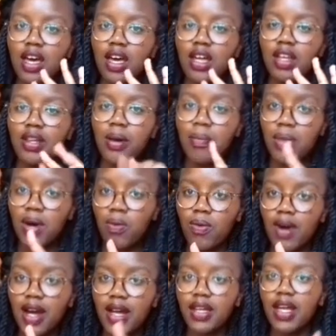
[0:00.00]
and
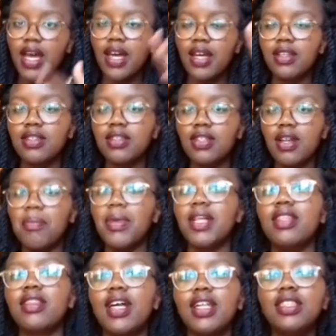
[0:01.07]
number 1 and
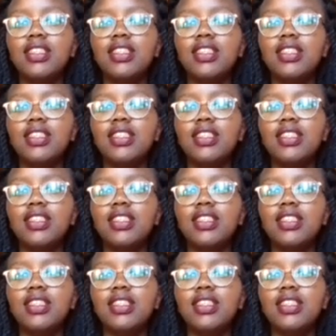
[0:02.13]
number